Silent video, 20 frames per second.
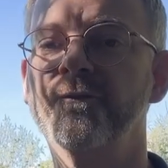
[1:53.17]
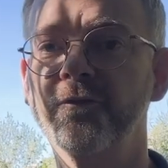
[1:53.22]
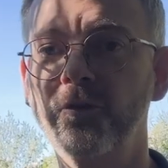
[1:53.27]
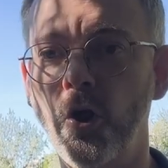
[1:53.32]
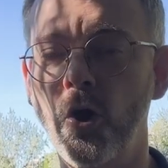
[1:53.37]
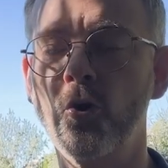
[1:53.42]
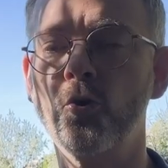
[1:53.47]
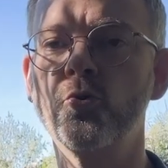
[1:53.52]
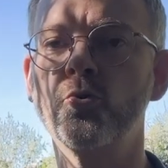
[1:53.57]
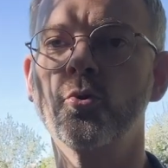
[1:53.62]

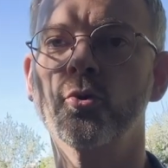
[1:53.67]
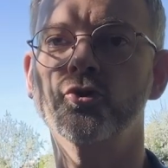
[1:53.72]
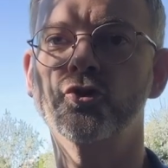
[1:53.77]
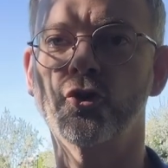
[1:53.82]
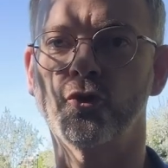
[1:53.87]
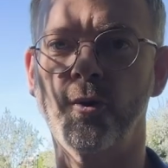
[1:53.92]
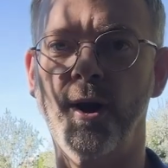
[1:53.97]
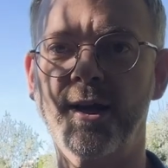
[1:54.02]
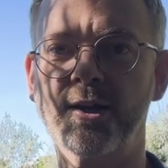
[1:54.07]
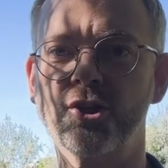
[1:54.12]
flow
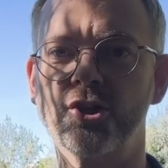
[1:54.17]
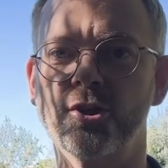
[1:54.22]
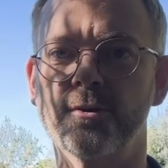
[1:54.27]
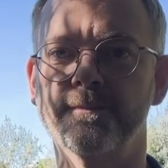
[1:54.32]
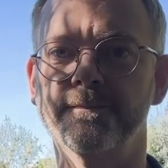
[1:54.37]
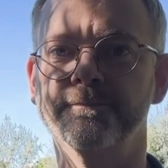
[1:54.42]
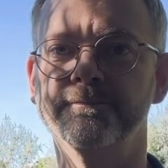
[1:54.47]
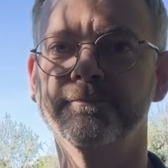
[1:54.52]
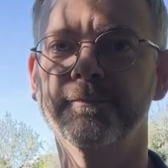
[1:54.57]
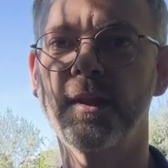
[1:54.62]

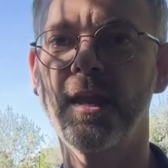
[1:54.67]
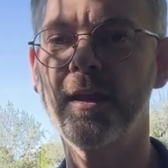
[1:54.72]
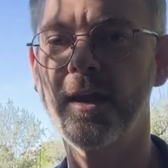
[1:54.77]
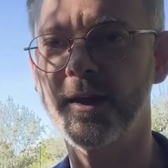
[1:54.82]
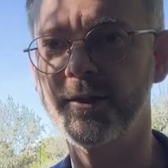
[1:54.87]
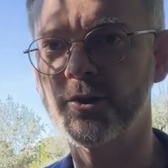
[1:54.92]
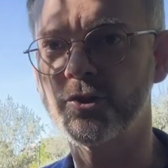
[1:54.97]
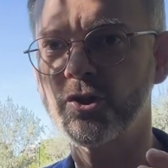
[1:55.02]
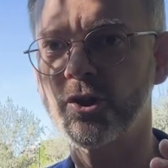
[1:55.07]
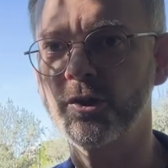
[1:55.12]
direction.
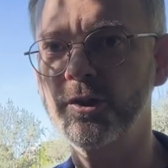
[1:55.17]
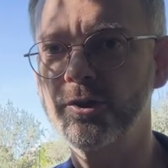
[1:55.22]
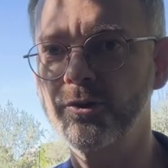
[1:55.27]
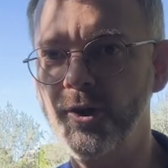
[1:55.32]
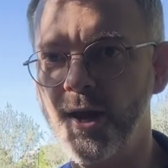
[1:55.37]
And there's a little